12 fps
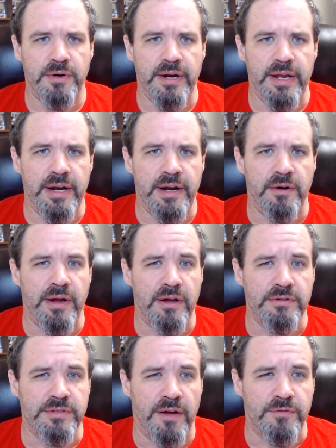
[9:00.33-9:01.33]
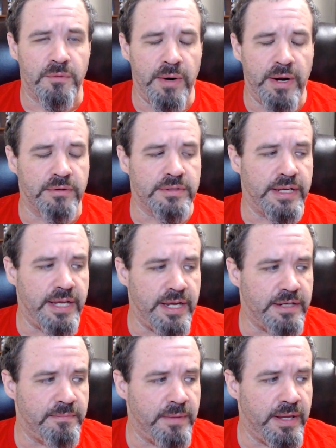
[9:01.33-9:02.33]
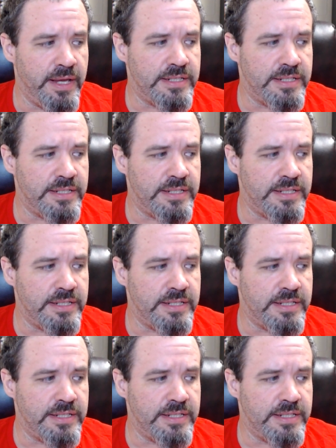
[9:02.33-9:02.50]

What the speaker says: it goes off the rails. Again, to me,